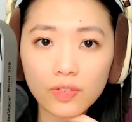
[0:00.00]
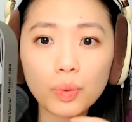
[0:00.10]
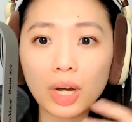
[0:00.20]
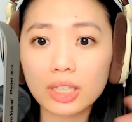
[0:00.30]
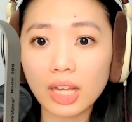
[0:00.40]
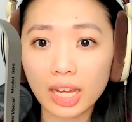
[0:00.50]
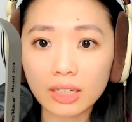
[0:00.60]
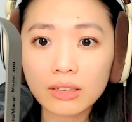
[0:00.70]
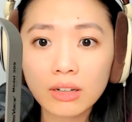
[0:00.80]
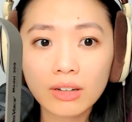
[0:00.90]
of you
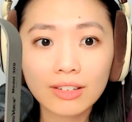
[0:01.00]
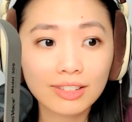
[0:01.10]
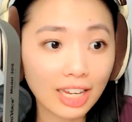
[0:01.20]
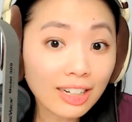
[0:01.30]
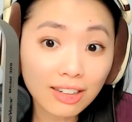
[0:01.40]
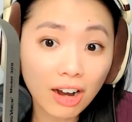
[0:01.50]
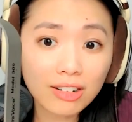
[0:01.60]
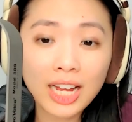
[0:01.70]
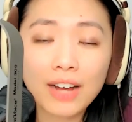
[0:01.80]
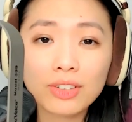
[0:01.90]
online, they
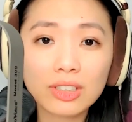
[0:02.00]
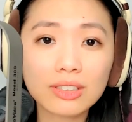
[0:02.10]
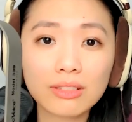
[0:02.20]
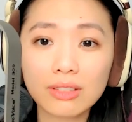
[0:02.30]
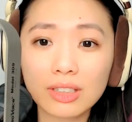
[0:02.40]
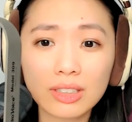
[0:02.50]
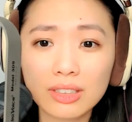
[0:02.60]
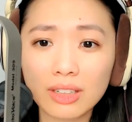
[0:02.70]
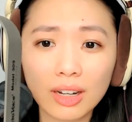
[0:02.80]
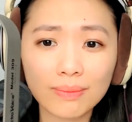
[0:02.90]
already have a good
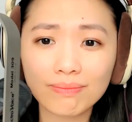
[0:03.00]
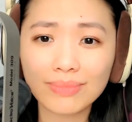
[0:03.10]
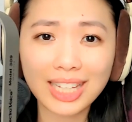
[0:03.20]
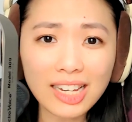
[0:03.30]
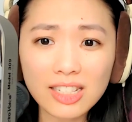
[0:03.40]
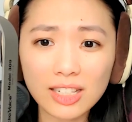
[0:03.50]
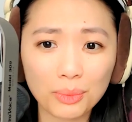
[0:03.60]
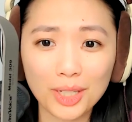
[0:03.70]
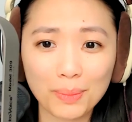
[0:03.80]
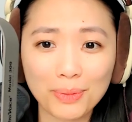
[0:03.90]
good um guess at what your